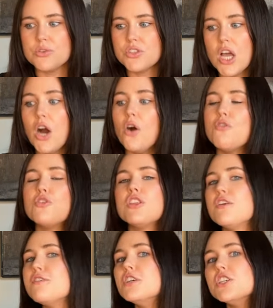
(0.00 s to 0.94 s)
So, for
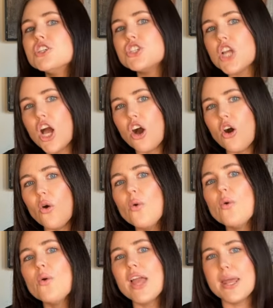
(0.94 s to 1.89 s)
the first
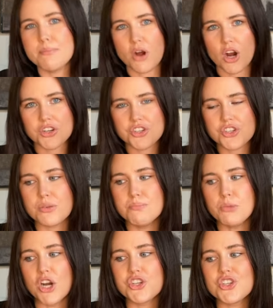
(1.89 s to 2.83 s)
show in March,
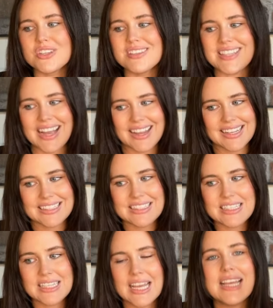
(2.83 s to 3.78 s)
March 2nd,